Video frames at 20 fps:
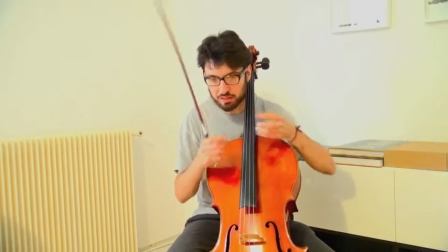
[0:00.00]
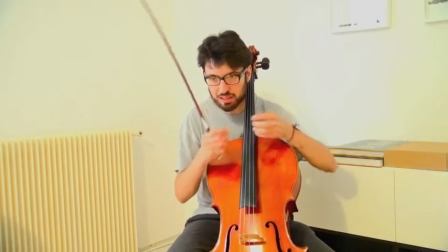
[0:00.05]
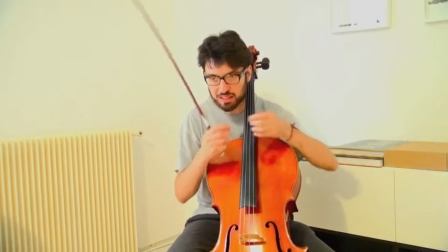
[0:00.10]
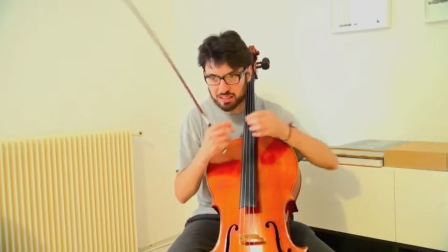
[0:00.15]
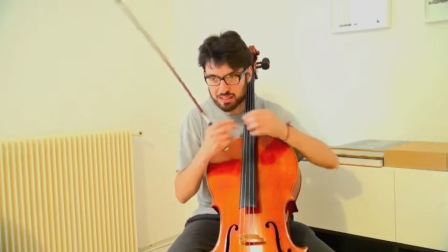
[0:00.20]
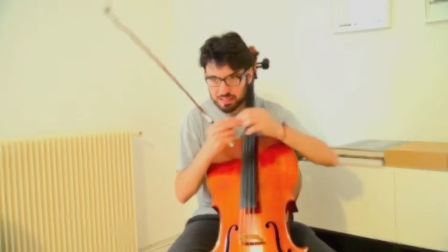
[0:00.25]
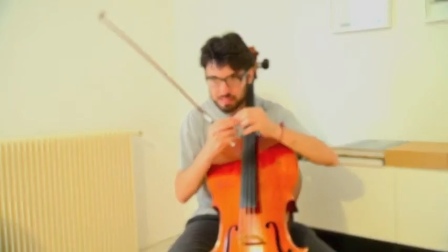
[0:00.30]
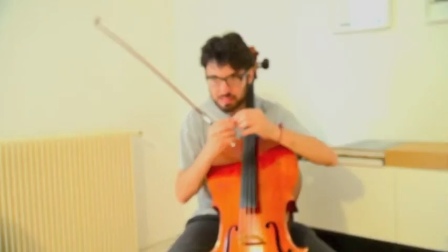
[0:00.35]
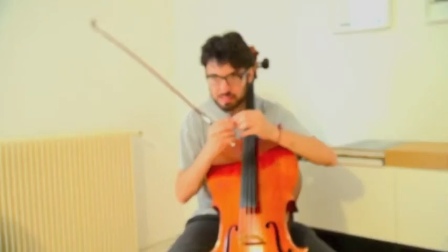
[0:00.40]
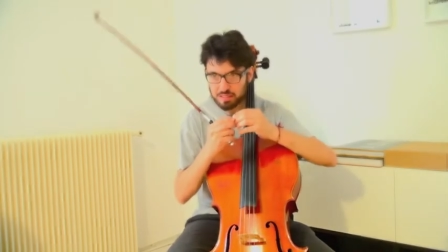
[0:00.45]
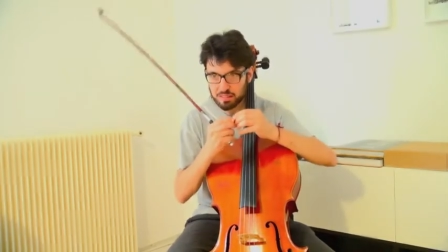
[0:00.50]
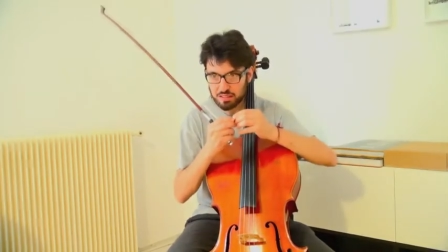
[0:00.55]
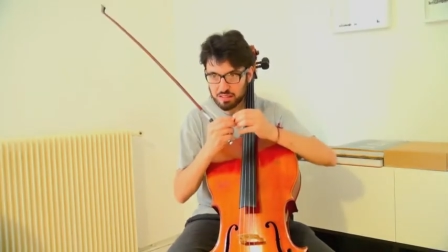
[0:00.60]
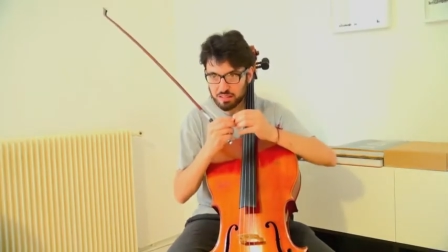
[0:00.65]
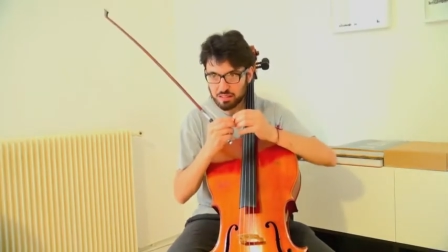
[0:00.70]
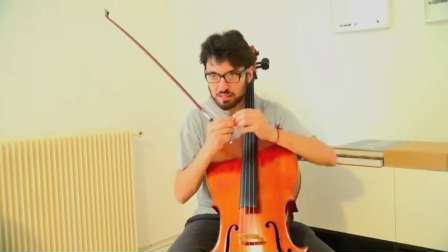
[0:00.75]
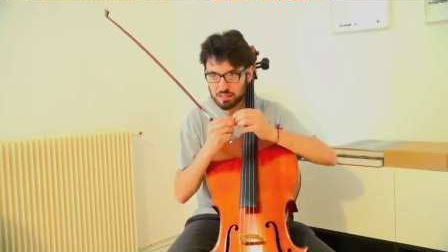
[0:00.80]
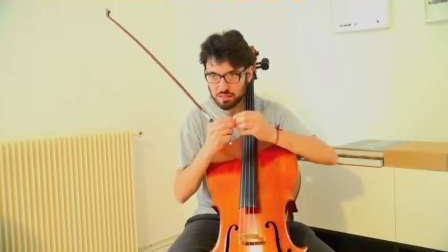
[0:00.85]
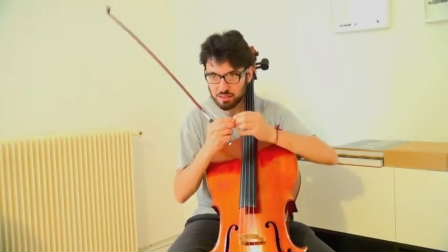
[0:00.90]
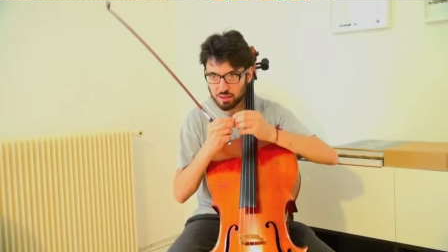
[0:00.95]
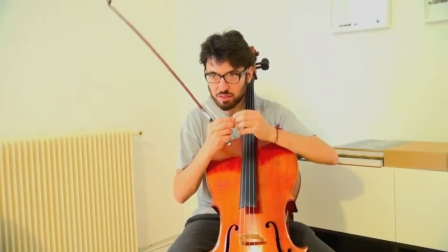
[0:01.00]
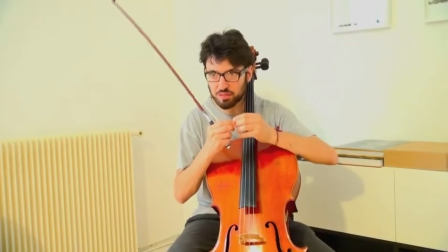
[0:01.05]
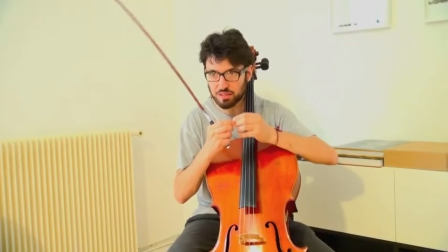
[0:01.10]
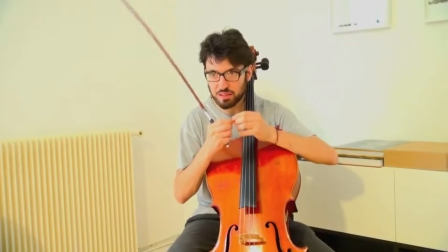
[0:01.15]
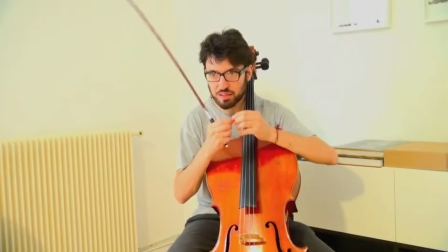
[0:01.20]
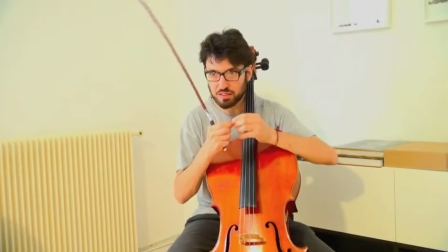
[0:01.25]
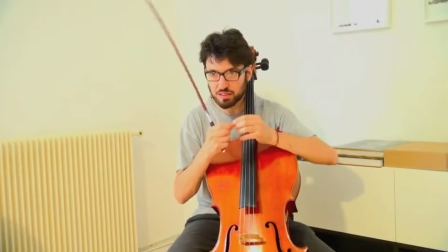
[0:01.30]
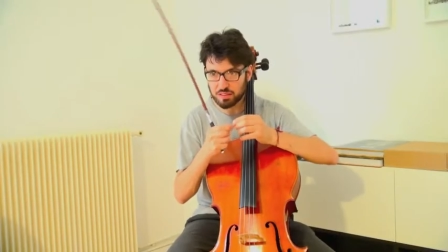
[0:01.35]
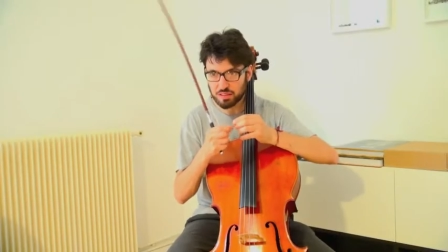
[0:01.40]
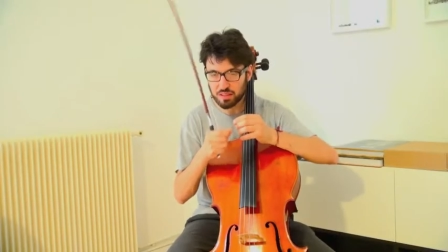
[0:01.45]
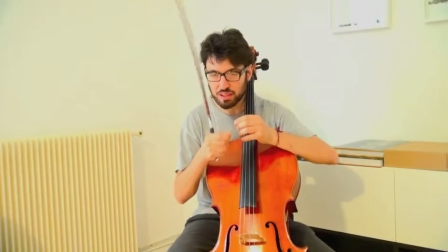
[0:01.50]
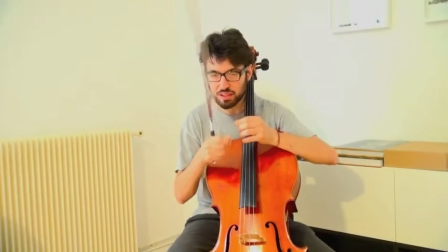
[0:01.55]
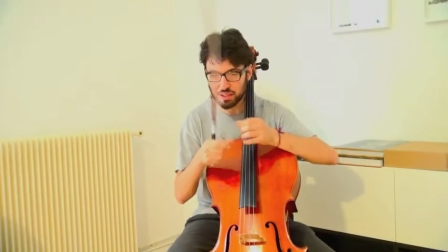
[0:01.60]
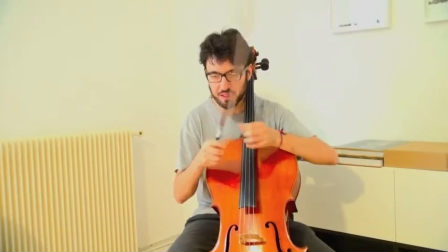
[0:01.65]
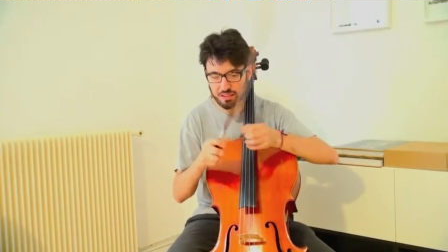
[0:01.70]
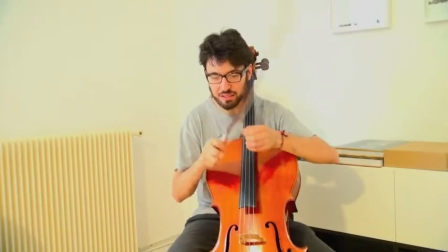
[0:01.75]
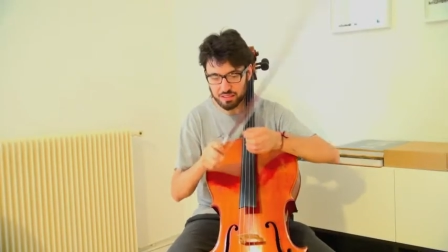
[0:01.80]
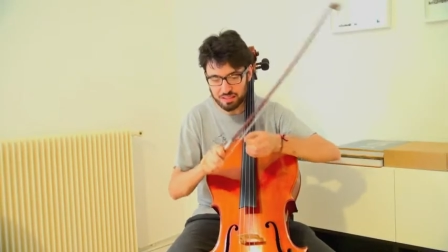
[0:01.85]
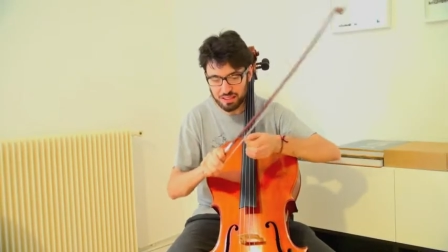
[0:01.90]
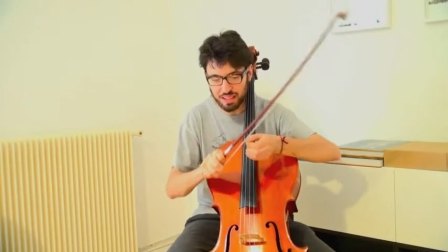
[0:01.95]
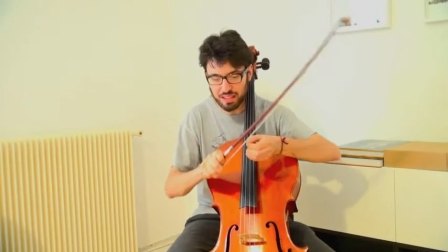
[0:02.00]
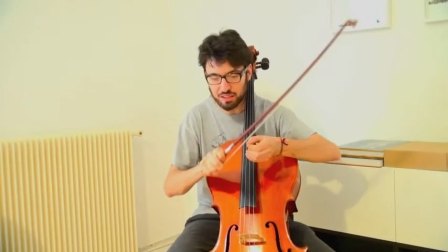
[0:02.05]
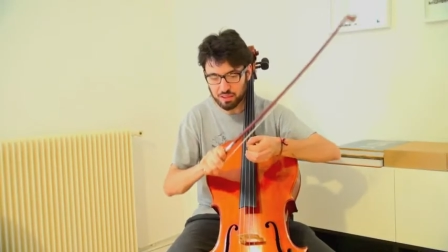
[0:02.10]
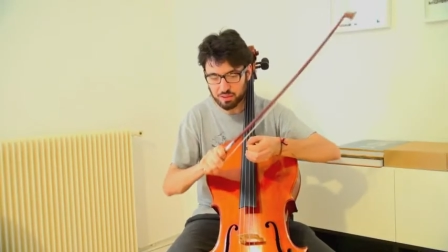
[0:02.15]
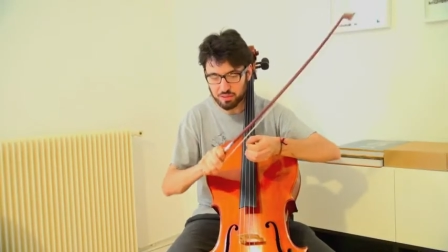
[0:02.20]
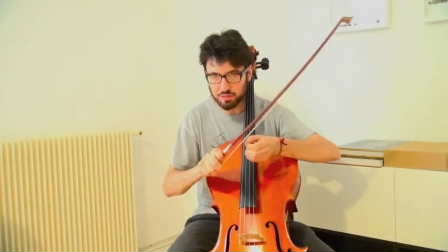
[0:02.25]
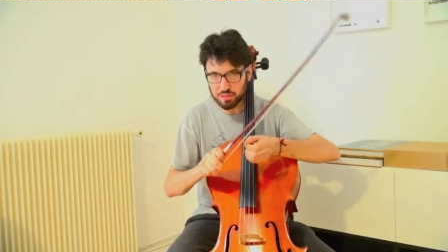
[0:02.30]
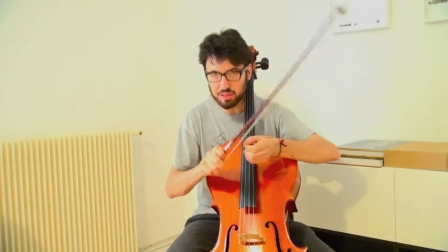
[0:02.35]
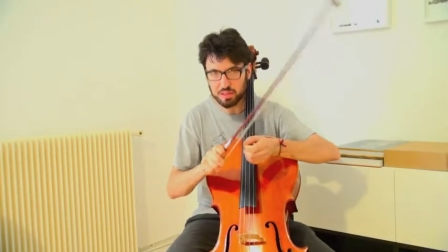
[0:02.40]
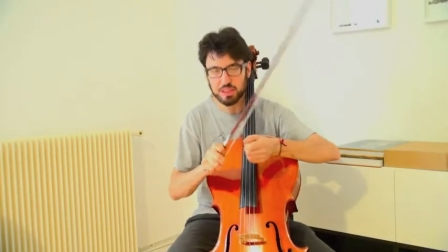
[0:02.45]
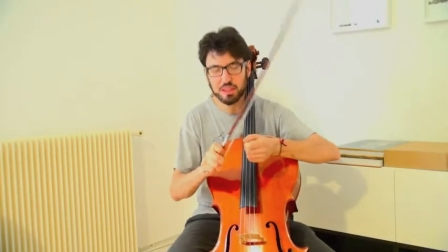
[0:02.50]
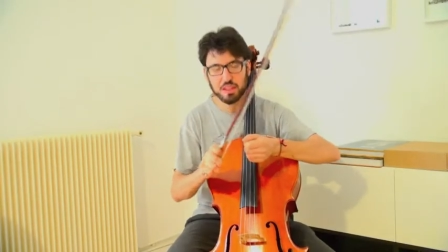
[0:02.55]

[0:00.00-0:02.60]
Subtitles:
resistance of the string, this kind of,